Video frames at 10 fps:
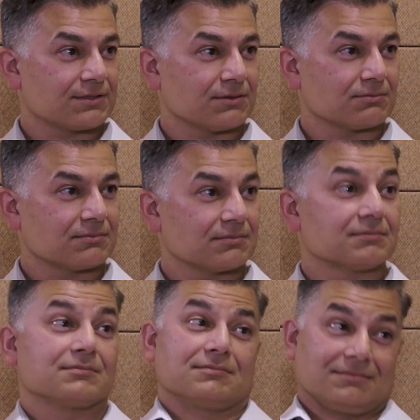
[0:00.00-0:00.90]
too,
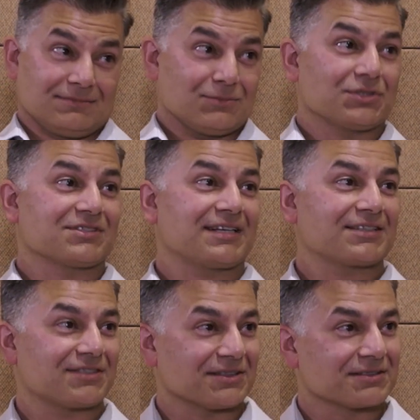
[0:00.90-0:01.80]
which is
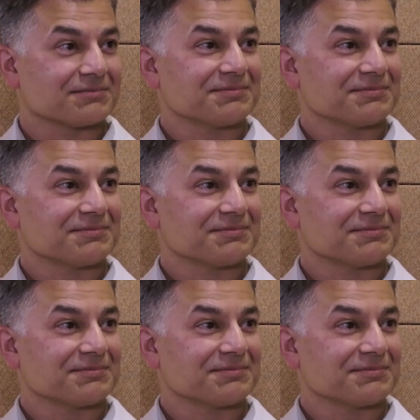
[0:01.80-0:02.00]
excellent.